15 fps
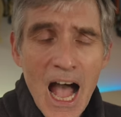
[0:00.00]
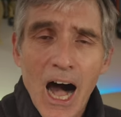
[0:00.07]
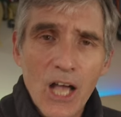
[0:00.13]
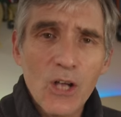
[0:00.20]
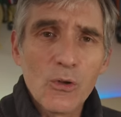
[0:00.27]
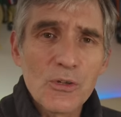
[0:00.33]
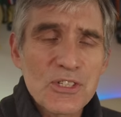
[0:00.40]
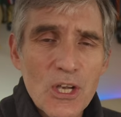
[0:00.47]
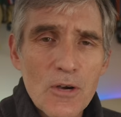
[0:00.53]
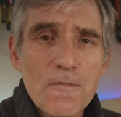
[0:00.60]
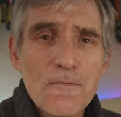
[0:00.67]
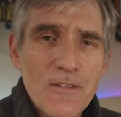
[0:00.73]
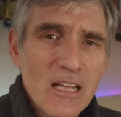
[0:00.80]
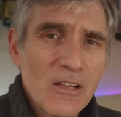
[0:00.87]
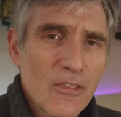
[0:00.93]
I also
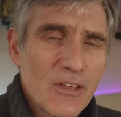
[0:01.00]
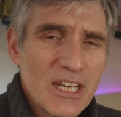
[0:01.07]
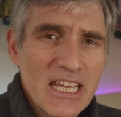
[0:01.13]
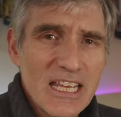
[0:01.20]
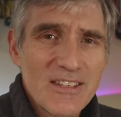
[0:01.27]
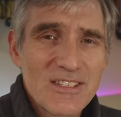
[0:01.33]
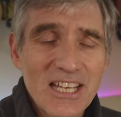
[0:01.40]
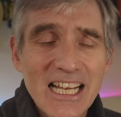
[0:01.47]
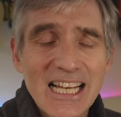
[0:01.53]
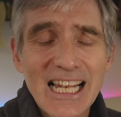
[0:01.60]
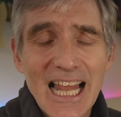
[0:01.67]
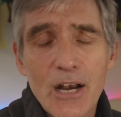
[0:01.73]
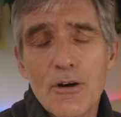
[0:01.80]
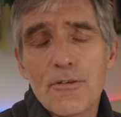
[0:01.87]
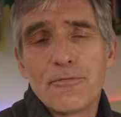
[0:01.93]
feel the need to
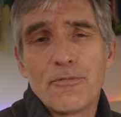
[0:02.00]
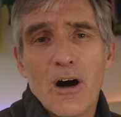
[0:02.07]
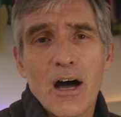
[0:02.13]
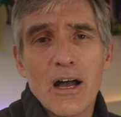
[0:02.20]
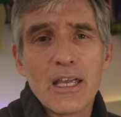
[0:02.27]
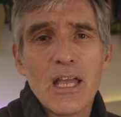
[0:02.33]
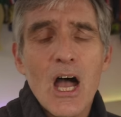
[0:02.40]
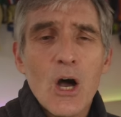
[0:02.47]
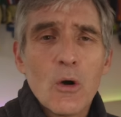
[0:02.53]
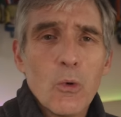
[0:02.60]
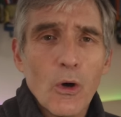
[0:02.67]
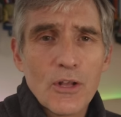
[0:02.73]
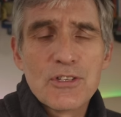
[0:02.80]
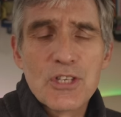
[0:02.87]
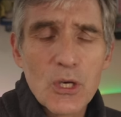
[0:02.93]
clarify
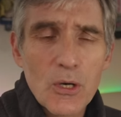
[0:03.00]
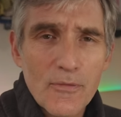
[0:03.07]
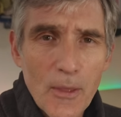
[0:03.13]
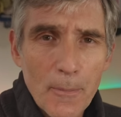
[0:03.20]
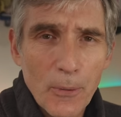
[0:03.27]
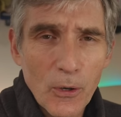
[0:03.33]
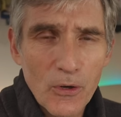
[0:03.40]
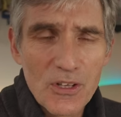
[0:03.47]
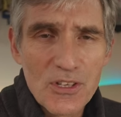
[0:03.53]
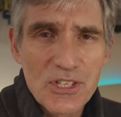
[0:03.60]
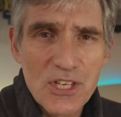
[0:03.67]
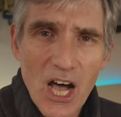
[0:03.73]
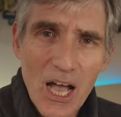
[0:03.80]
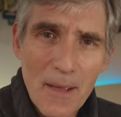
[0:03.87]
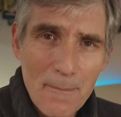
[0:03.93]
one or two of the
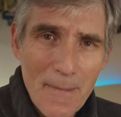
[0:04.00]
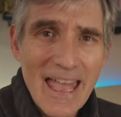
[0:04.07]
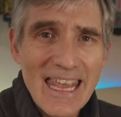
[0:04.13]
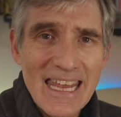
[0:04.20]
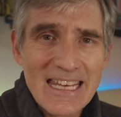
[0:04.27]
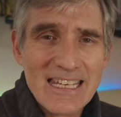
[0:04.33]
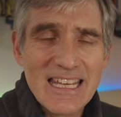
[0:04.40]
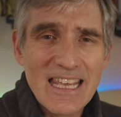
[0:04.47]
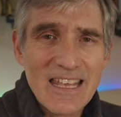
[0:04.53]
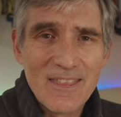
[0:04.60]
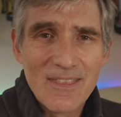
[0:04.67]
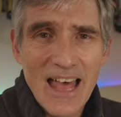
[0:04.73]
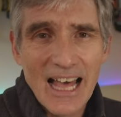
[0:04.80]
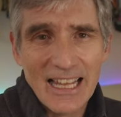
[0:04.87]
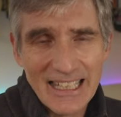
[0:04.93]
points I made
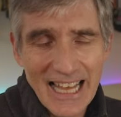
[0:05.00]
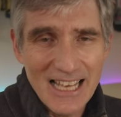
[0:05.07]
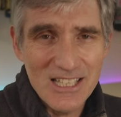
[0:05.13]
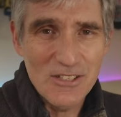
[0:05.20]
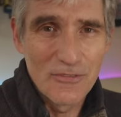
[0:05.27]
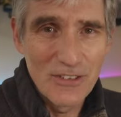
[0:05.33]
in that last